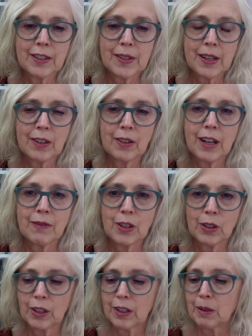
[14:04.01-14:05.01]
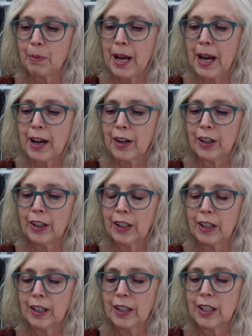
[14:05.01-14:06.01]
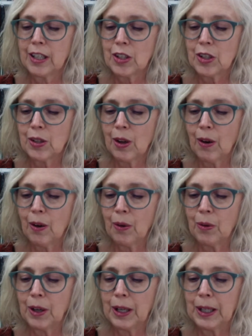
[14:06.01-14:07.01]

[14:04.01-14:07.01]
that I don't have to look at the pattern. So